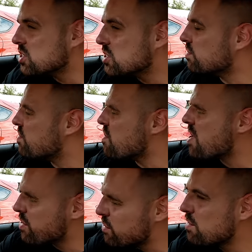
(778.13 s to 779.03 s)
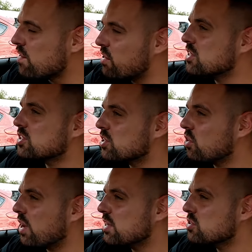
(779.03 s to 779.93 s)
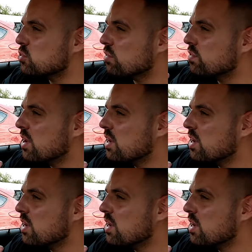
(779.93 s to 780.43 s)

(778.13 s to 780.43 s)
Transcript: a very, very slight sort of